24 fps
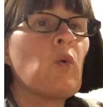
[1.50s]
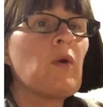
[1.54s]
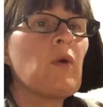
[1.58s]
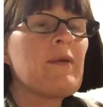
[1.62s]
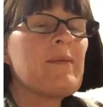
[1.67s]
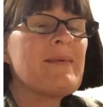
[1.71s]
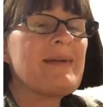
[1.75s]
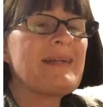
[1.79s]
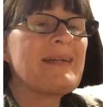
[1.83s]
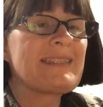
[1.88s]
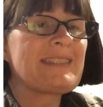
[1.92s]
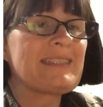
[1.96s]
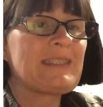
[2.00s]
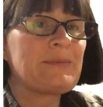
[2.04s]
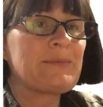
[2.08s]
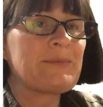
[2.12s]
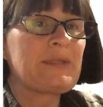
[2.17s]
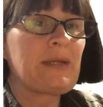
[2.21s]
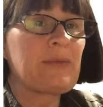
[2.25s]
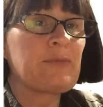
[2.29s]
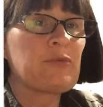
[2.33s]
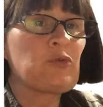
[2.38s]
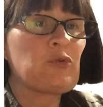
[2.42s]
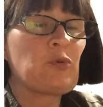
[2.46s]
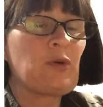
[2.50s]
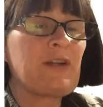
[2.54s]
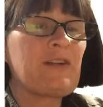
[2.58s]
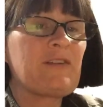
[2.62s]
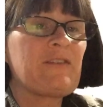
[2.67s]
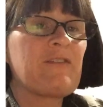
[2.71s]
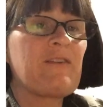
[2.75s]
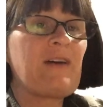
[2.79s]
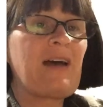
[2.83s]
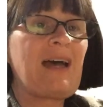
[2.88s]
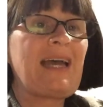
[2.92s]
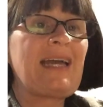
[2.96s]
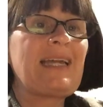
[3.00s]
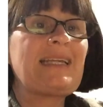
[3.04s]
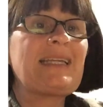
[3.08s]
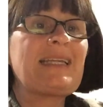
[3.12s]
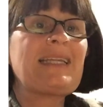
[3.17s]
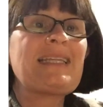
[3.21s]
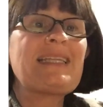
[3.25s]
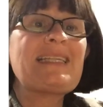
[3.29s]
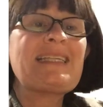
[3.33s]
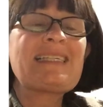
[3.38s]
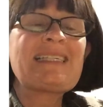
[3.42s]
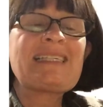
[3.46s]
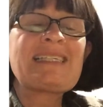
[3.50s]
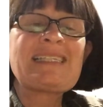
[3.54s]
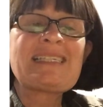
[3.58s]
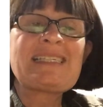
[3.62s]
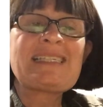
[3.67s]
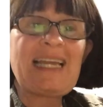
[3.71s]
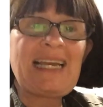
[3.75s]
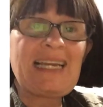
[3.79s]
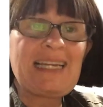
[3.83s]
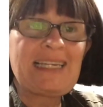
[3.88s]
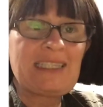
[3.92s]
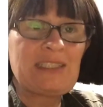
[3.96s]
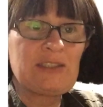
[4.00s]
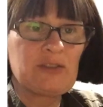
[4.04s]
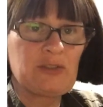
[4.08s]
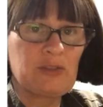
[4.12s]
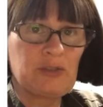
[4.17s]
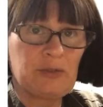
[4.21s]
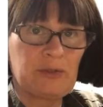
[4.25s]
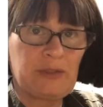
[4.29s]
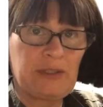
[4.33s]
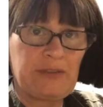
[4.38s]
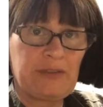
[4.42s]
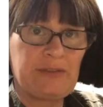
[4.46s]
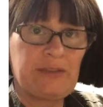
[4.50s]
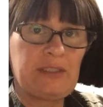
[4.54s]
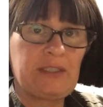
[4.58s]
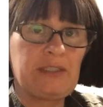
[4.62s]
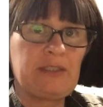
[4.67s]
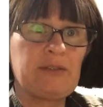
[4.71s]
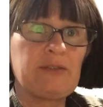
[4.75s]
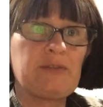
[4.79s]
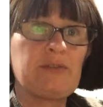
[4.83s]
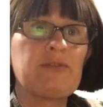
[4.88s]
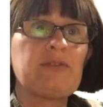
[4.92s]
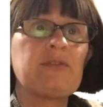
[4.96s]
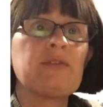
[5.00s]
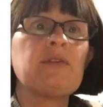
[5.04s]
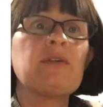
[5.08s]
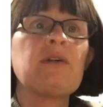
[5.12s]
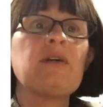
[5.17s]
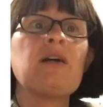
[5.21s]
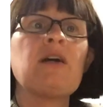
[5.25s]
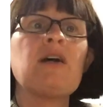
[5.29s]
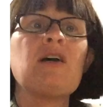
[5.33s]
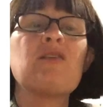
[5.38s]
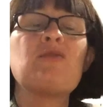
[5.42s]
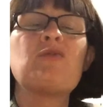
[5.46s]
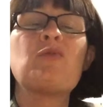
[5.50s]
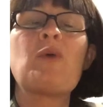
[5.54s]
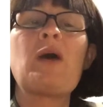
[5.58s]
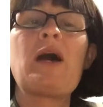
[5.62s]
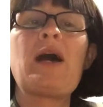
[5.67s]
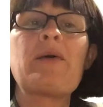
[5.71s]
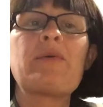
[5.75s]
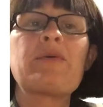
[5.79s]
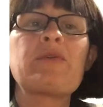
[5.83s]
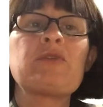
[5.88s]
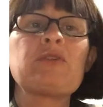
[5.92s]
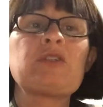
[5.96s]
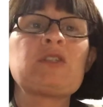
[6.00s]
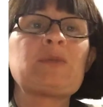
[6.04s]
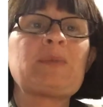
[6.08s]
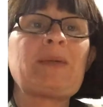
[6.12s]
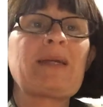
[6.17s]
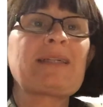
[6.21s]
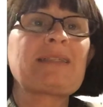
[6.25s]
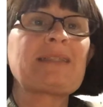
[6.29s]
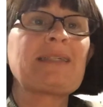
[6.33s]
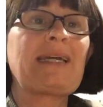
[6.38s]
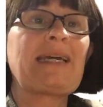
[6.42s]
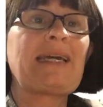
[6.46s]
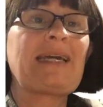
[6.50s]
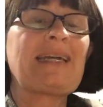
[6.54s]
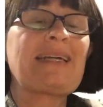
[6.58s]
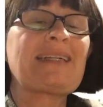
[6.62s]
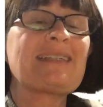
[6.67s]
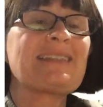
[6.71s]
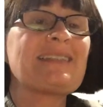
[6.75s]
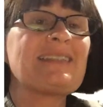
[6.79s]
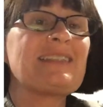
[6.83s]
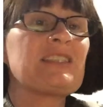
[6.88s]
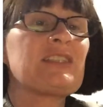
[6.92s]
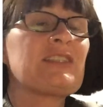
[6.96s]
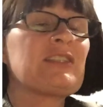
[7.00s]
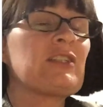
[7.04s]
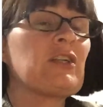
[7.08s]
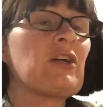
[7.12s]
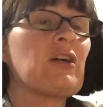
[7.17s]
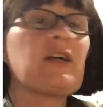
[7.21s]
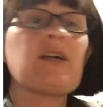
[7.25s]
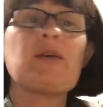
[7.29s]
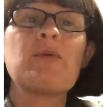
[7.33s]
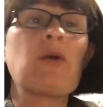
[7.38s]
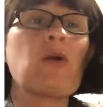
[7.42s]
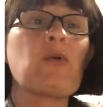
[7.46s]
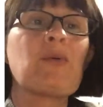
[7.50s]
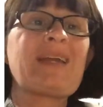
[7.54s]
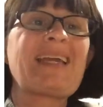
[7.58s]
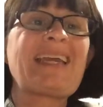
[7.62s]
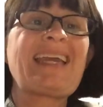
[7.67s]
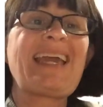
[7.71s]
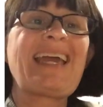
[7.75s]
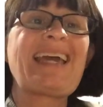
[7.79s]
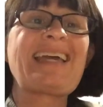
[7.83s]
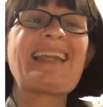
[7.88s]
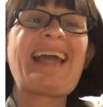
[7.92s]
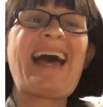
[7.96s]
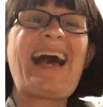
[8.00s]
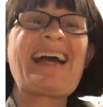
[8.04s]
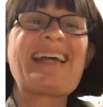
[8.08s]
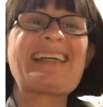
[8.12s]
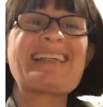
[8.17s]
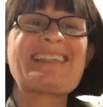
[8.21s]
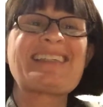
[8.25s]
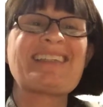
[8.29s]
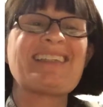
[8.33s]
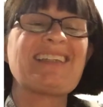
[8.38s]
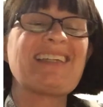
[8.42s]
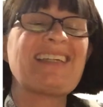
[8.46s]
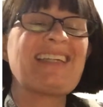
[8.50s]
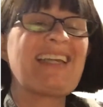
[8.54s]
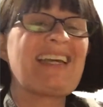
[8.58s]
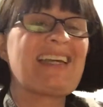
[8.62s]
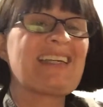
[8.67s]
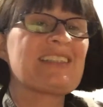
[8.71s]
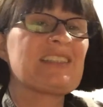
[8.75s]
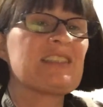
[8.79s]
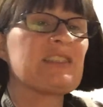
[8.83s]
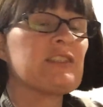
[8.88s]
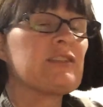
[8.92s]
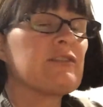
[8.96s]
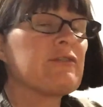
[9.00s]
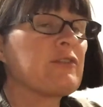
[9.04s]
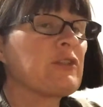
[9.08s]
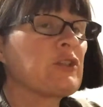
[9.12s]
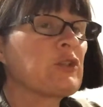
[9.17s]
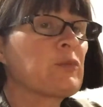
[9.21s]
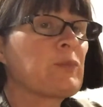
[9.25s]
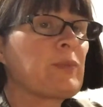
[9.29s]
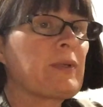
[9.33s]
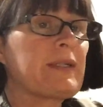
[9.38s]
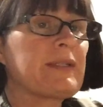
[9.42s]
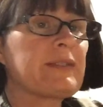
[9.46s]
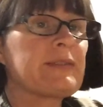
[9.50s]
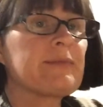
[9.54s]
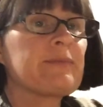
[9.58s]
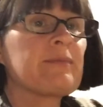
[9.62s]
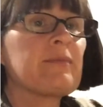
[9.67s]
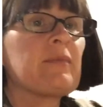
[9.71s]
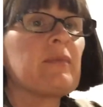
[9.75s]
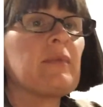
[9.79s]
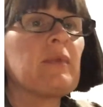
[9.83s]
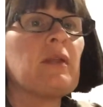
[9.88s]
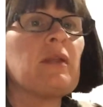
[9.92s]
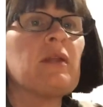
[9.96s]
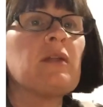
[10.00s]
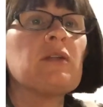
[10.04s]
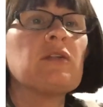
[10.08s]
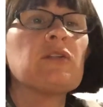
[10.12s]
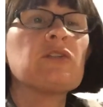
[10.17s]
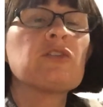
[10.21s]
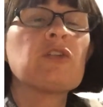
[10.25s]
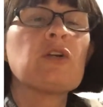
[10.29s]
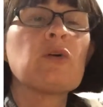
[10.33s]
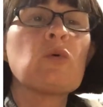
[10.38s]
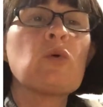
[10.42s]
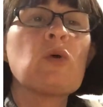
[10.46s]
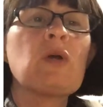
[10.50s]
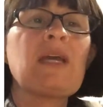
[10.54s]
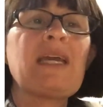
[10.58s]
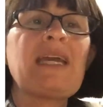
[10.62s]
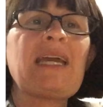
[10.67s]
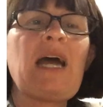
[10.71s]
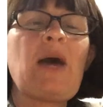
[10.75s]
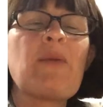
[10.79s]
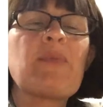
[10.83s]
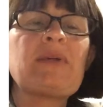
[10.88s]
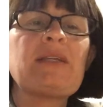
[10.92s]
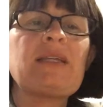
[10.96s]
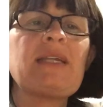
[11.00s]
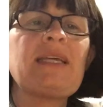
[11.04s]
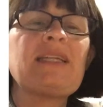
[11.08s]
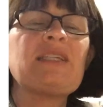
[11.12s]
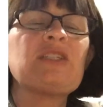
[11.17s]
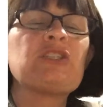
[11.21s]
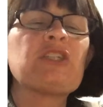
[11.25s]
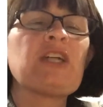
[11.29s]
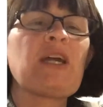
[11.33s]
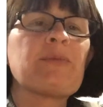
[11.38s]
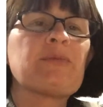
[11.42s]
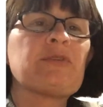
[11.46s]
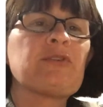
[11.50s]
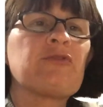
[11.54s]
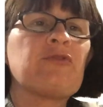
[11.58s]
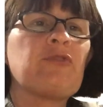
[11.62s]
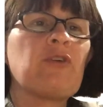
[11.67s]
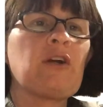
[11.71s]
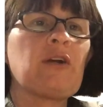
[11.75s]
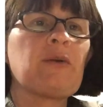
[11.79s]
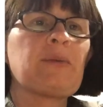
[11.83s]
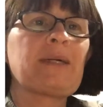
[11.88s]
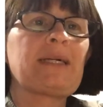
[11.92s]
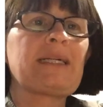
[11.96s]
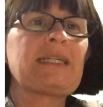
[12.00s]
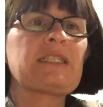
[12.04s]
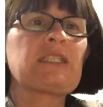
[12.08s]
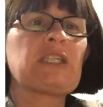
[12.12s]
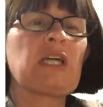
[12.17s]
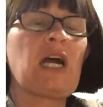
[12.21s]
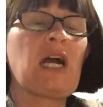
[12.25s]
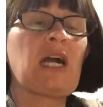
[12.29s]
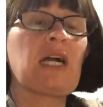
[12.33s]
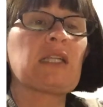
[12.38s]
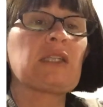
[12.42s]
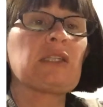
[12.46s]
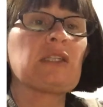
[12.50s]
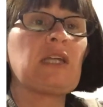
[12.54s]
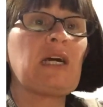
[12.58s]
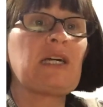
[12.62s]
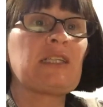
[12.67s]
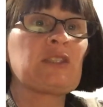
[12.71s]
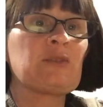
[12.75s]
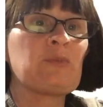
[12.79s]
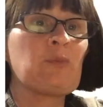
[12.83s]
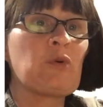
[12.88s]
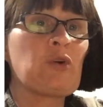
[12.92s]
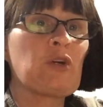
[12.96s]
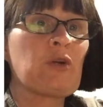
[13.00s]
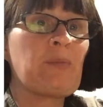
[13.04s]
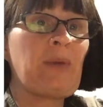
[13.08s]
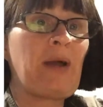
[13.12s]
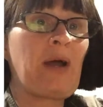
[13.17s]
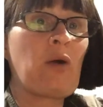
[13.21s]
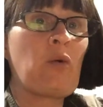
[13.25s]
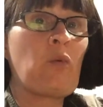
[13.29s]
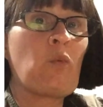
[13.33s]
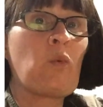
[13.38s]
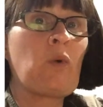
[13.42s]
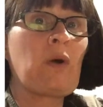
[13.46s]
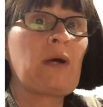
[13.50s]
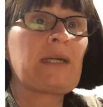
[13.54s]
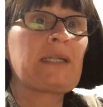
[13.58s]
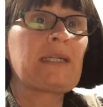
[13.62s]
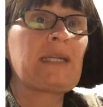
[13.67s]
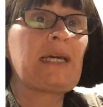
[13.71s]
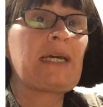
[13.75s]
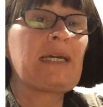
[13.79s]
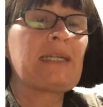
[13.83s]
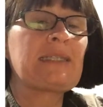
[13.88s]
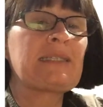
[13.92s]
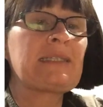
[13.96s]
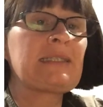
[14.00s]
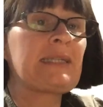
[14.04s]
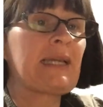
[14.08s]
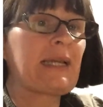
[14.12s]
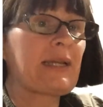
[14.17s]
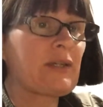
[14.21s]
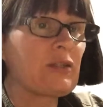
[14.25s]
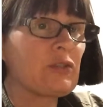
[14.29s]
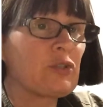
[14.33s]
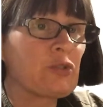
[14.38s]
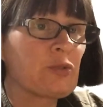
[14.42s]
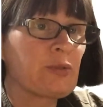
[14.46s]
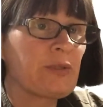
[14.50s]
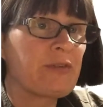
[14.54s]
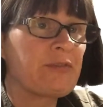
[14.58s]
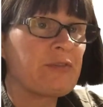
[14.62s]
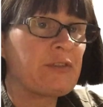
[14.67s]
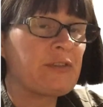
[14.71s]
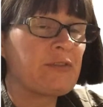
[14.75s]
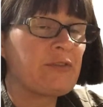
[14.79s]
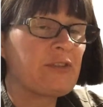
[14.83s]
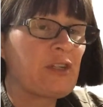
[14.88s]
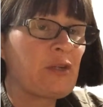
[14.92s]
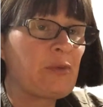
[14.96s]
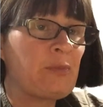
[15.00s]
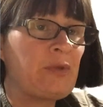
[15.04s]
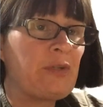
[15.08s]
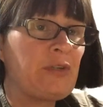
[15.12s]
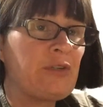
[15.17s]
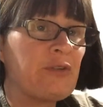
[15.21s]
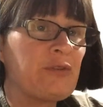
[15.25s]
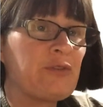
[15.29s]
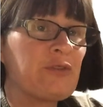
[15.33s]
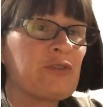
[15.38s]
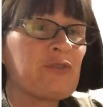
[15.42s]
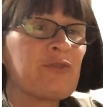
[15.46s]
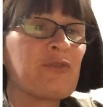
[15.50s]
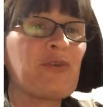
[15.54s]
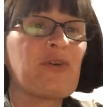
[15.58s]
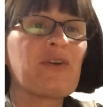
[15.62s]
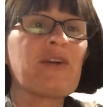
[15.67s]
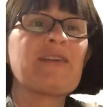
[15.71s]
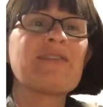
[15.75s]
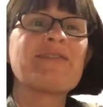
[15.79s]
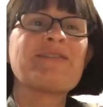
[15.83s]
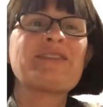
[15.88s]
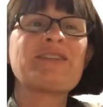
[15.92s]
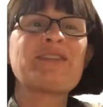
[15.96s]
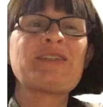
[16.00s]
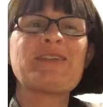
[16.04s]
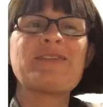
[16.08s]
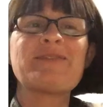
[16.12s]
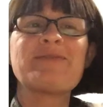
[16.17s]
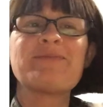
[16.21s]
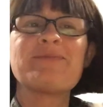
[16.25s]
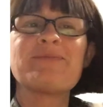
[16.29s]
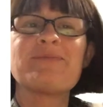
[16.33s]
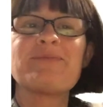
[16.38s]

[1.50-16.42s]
We might sometimes want to find the second derivative of y with respect to x in a scenario where we can't isolate x in the first place. So up in chapter 4, we're going to talk lots more about what a second derivative could be used for. So